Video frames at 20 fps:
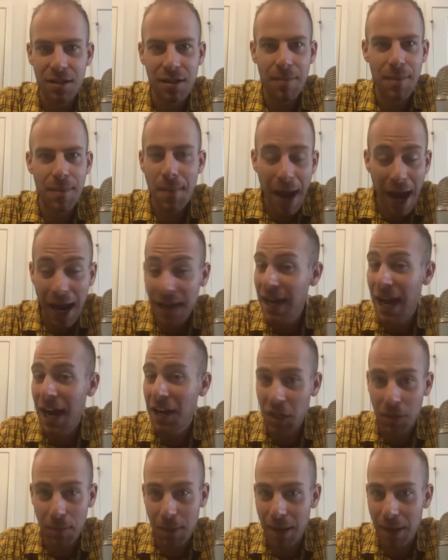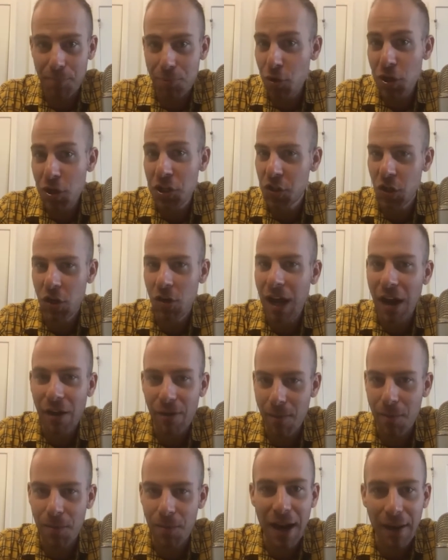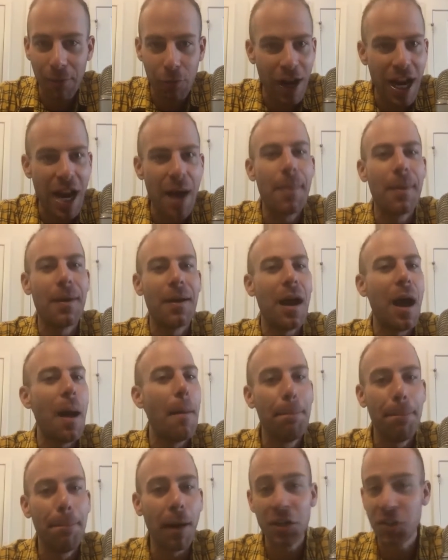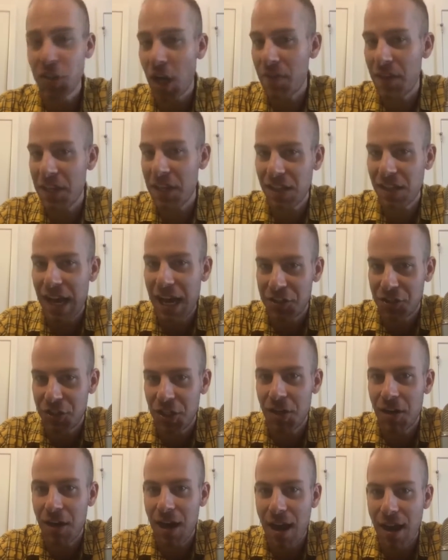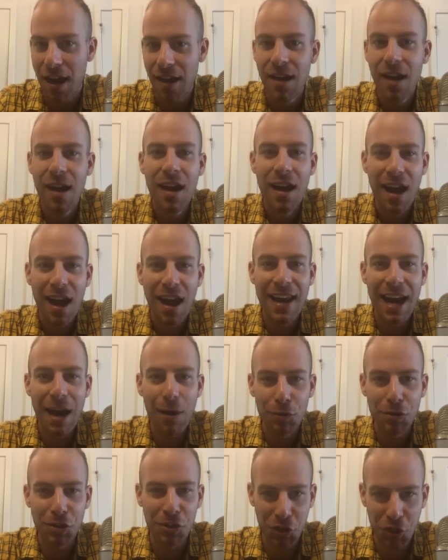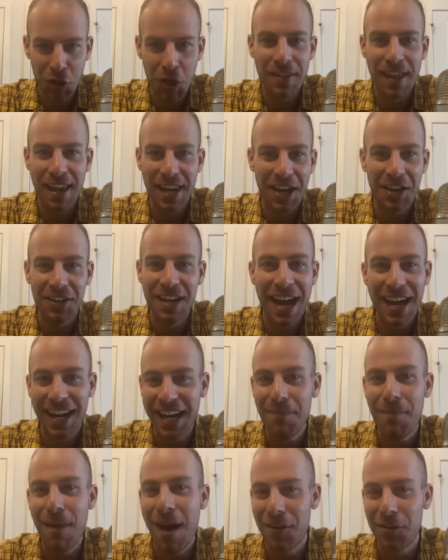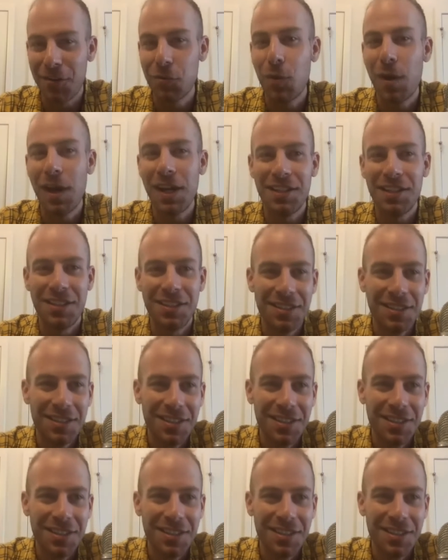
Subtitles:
I mean, I'm not a doctor, but I'm pretty sure I remember I read up a bunch on this last year, and I was assured that he could not get mono twice.